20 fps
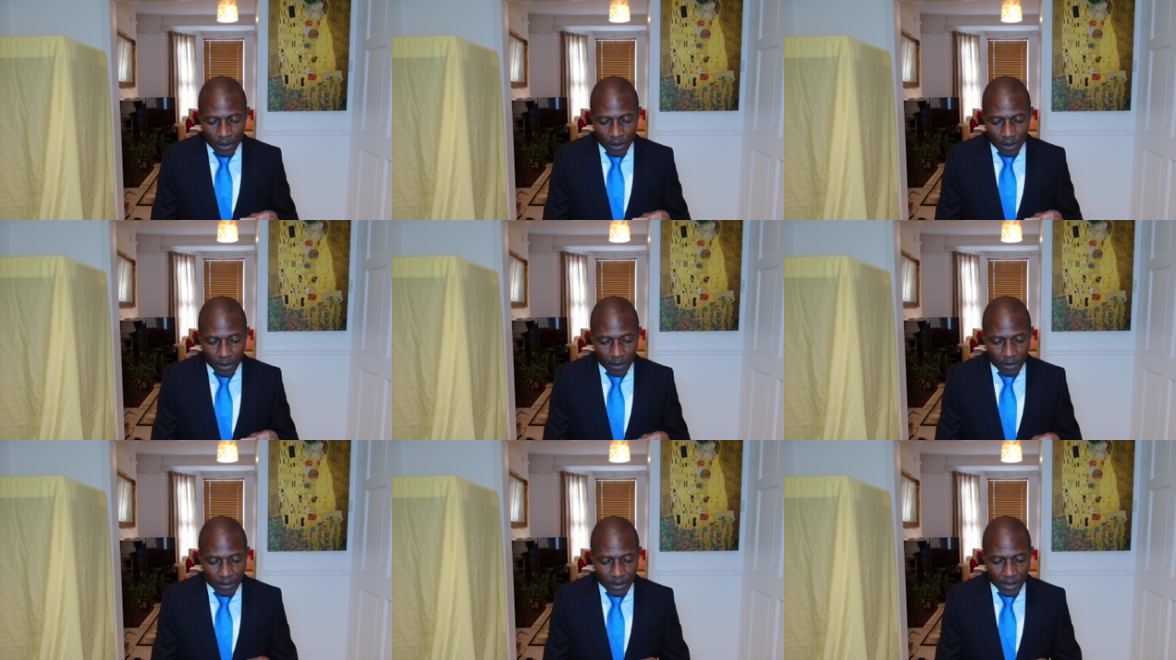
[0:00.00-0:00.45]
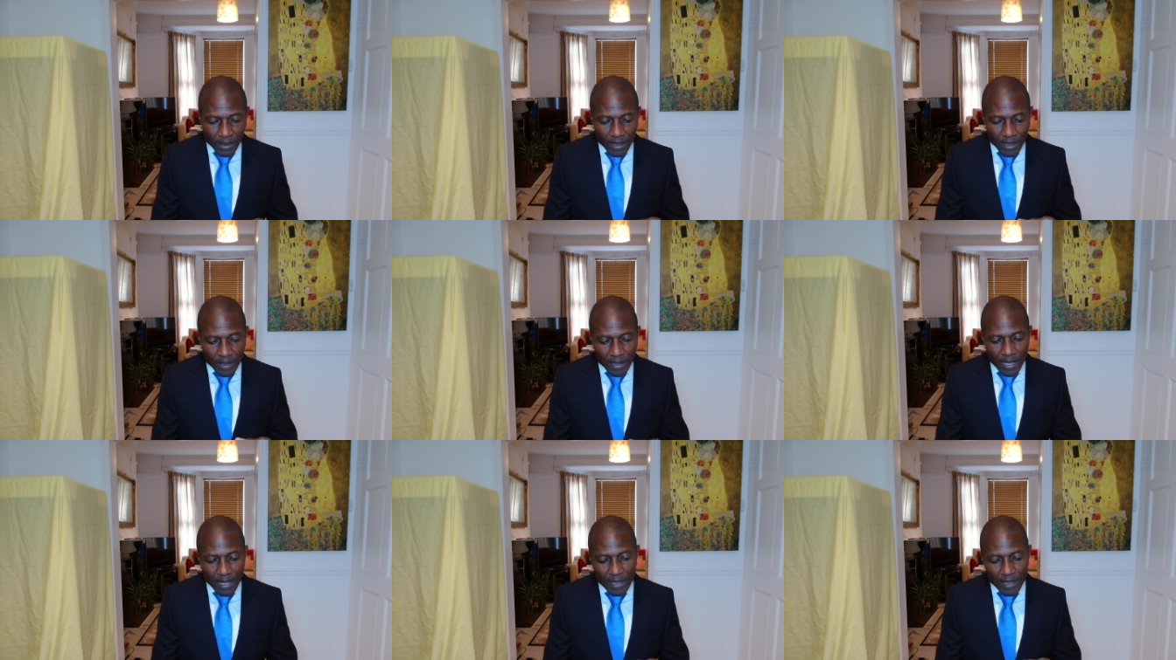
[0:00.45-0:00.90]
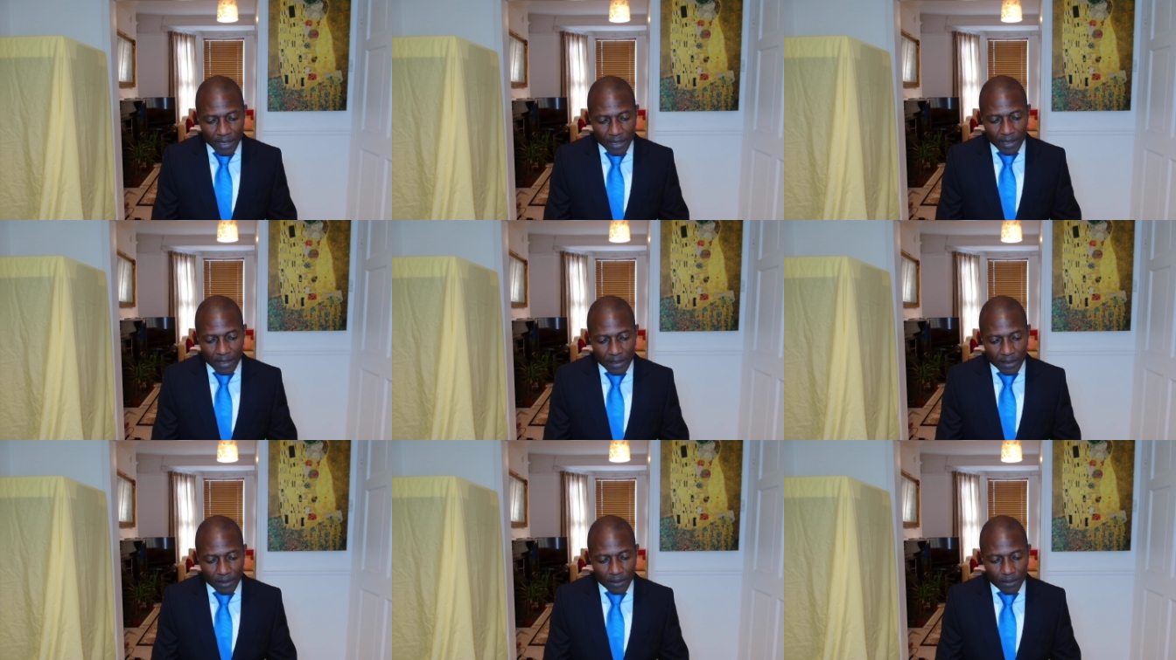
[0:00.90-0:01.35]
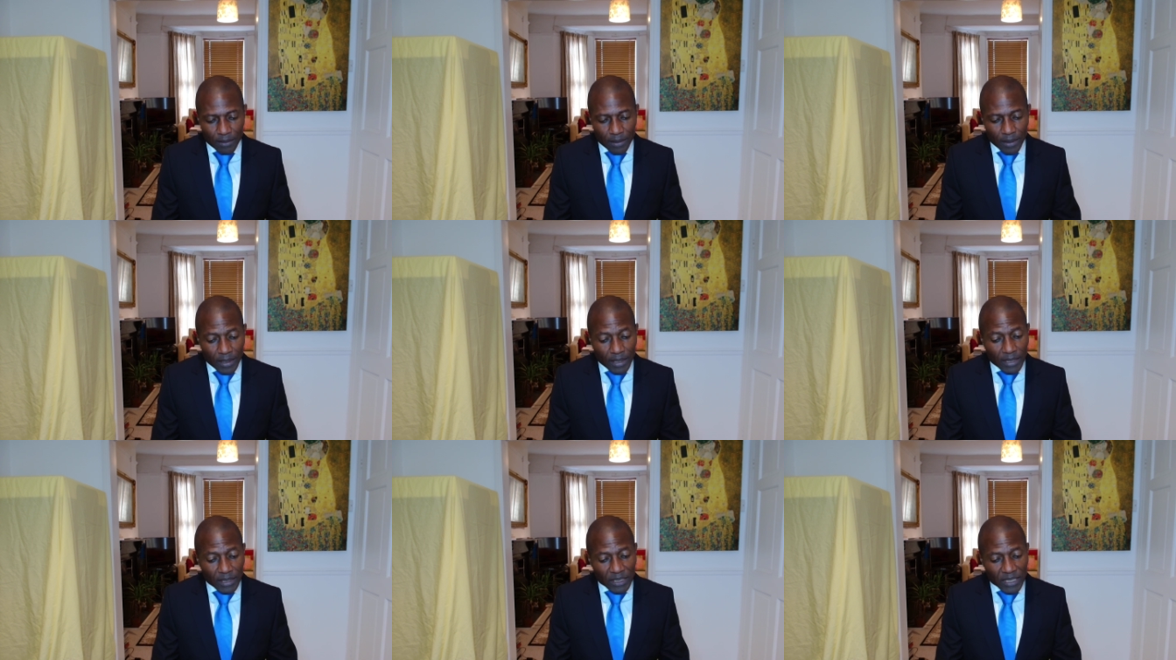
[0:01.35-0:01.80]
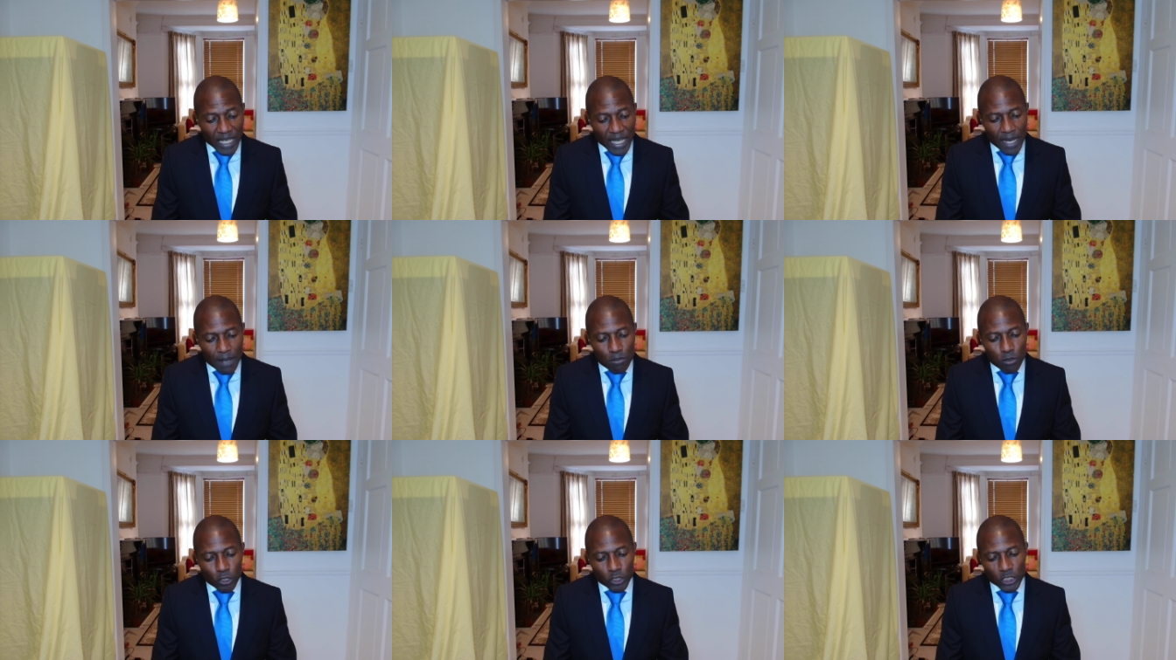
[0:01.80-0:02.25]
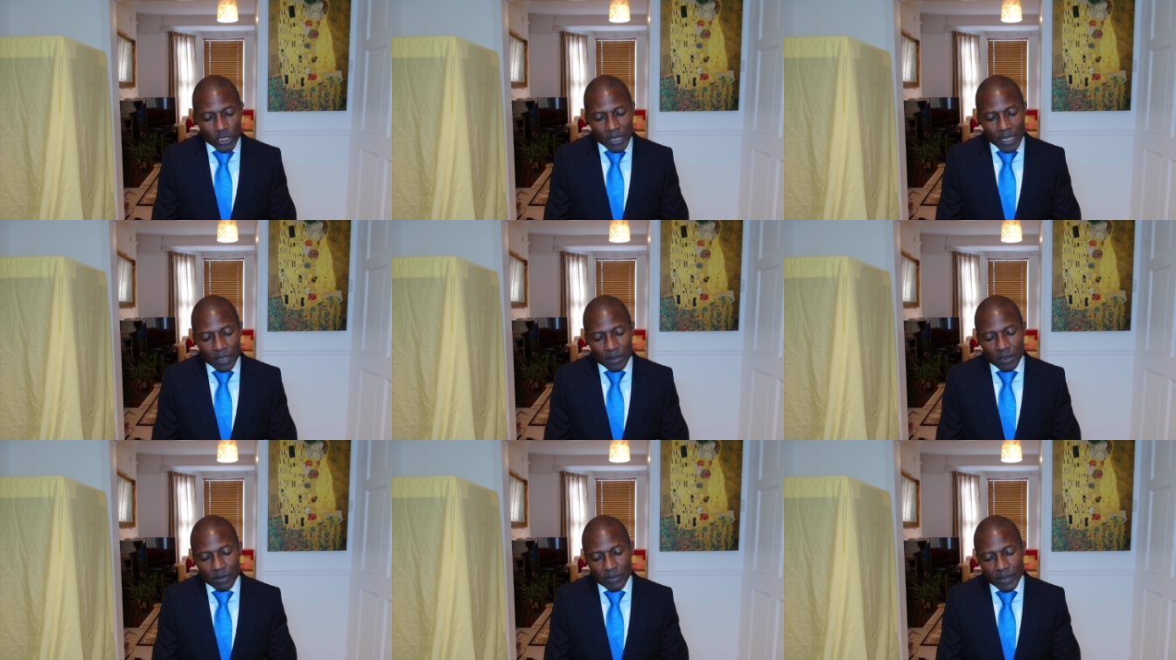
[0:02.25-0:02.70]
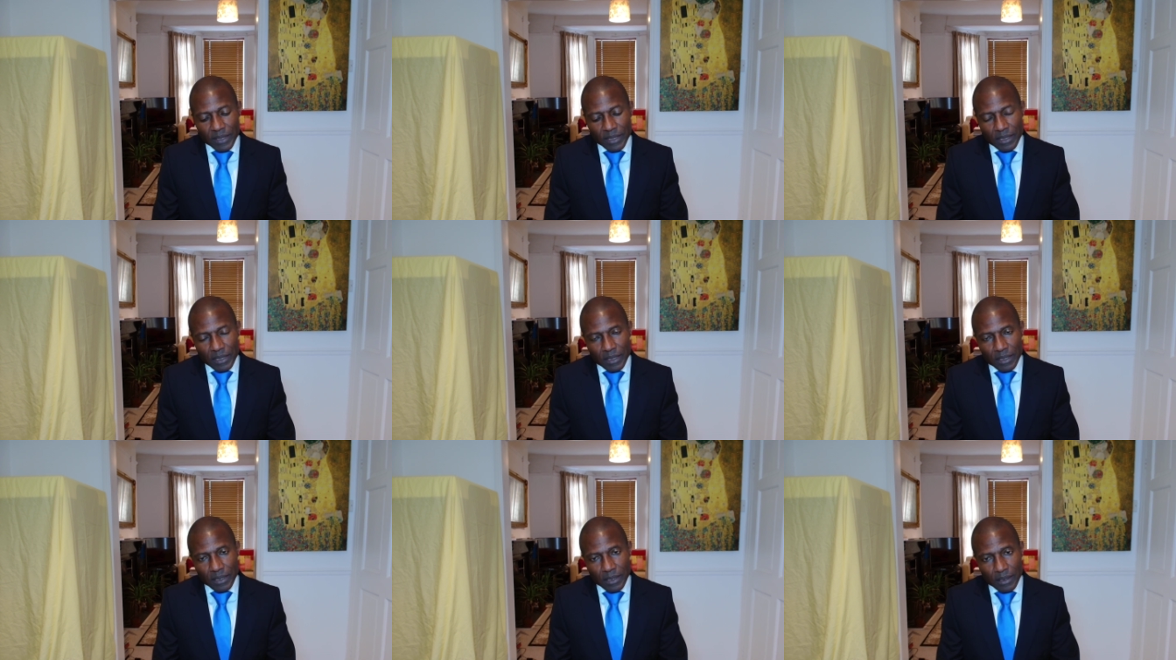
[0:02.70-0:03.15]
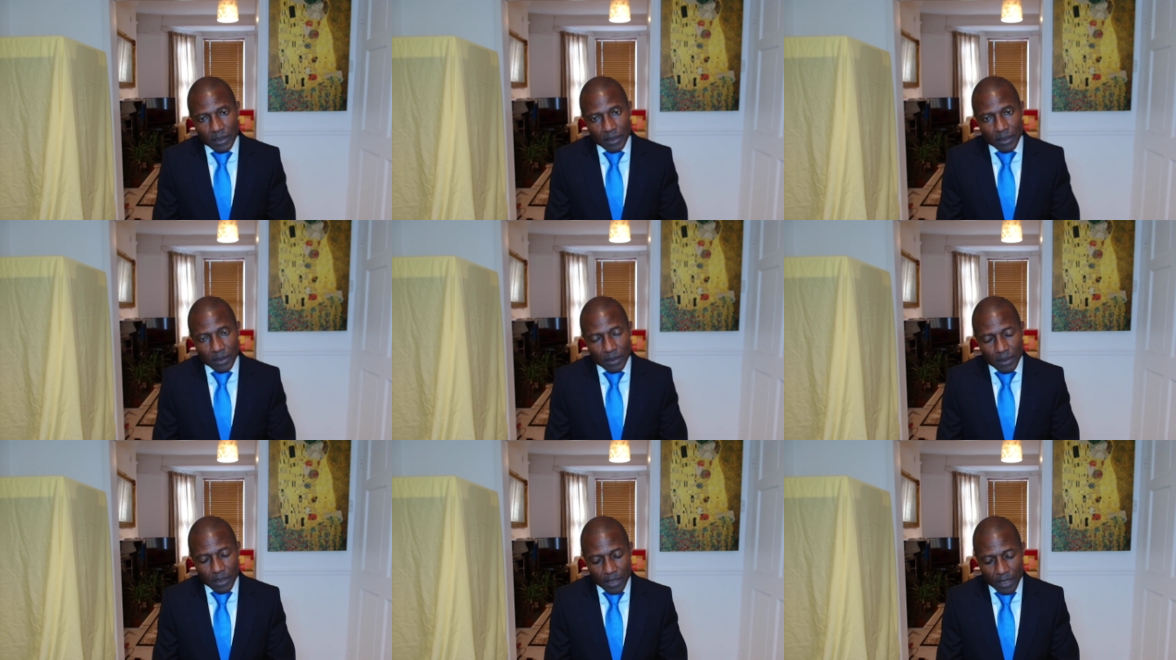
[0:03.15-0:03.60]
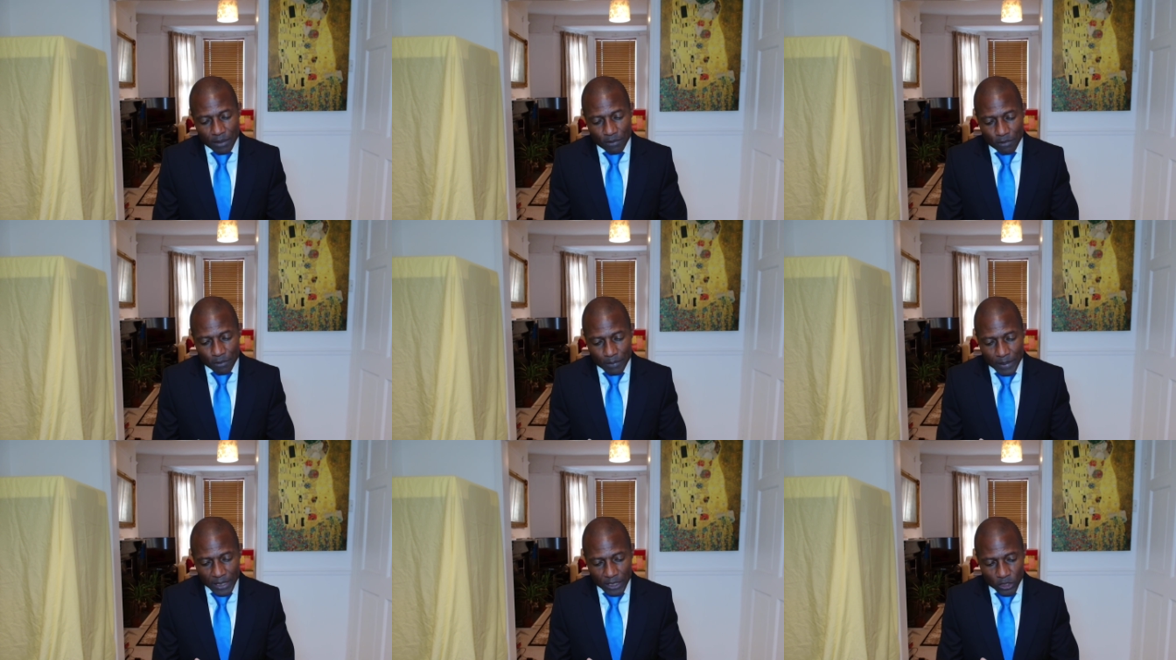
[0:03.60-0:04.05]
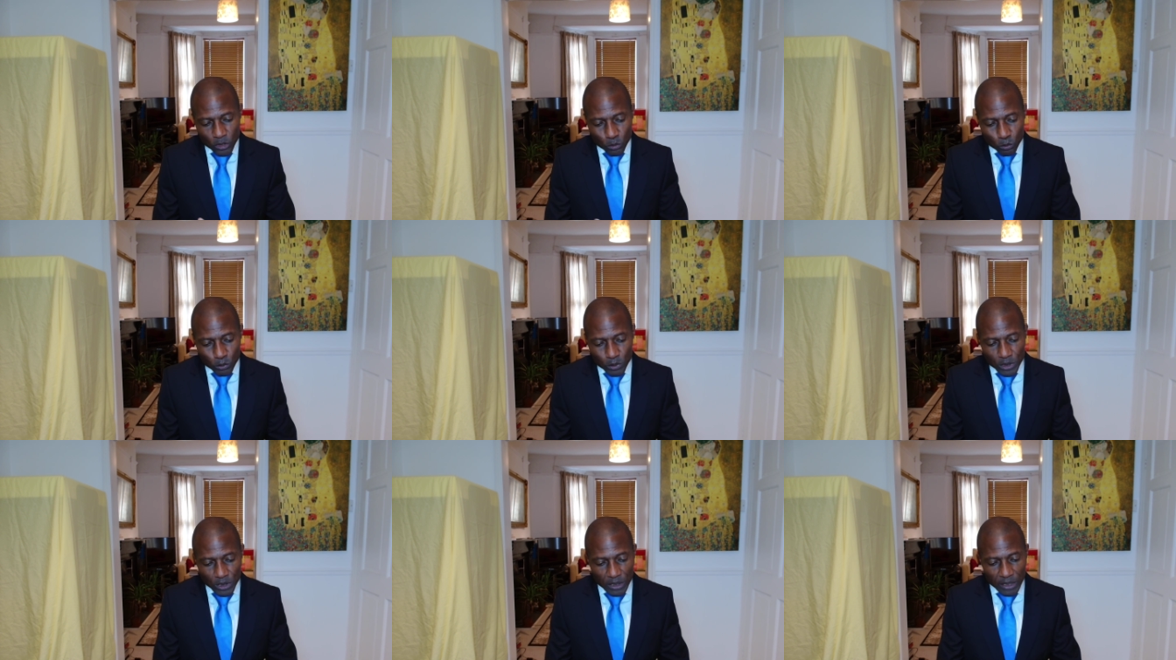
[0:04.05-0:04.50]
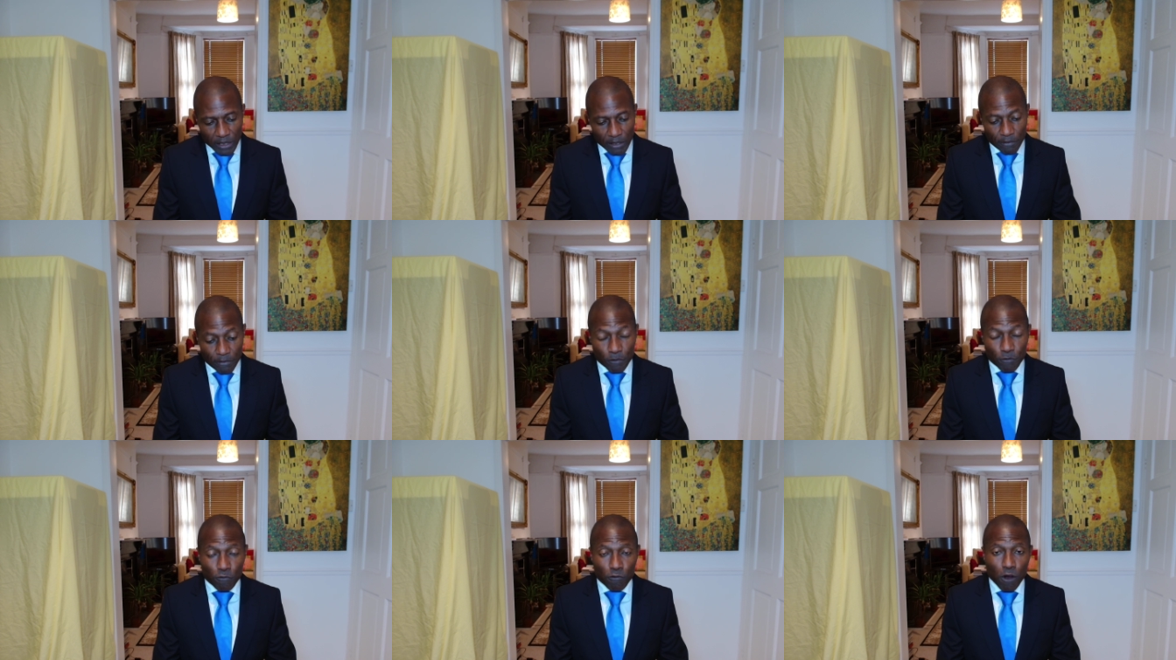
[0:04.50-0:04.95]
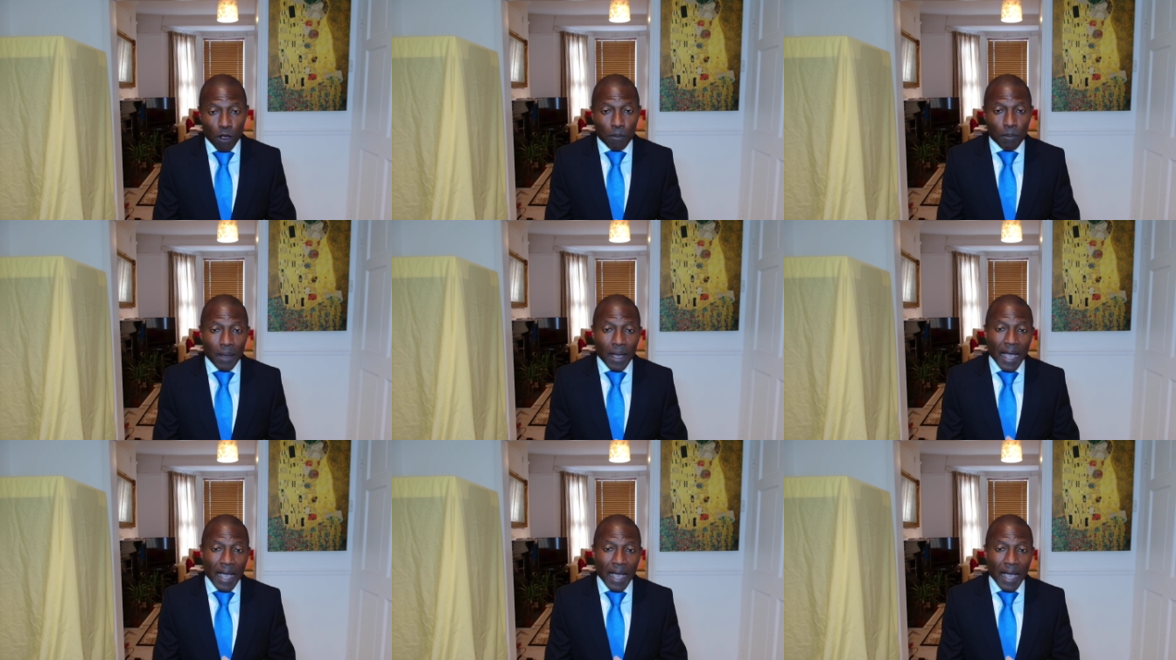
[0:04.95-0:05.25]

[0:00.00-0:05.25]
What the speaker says: In taking that line, he is airbrushing out of existence the information received from